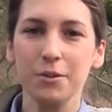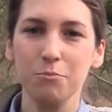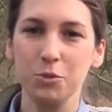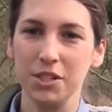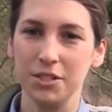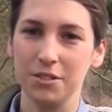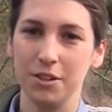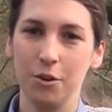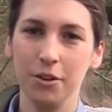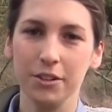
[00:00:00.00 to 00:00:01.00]
which is
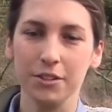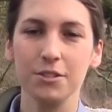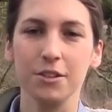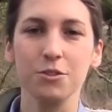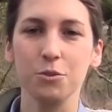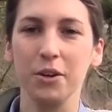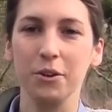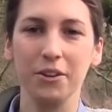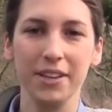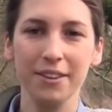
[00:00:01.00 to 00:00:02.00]
the longest such
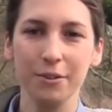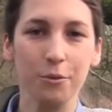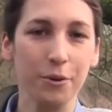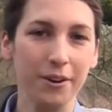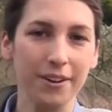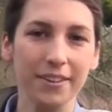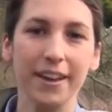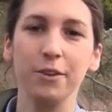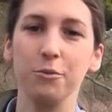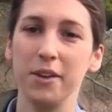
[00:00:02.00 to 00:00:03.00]
record in the world,
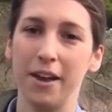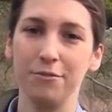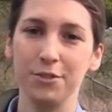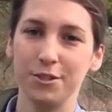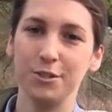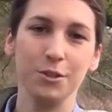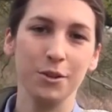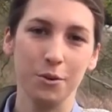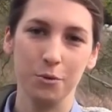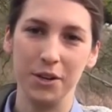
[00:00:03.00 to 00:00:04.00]
and we have just
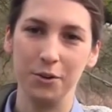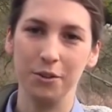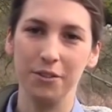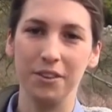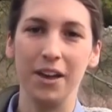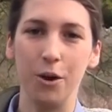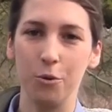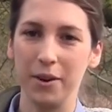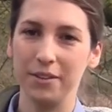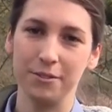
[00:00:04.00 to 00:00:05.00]
recorded
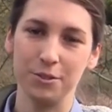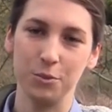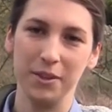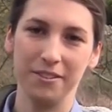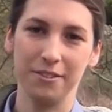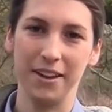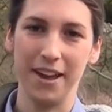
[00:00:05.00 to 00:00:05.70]
our wettest winter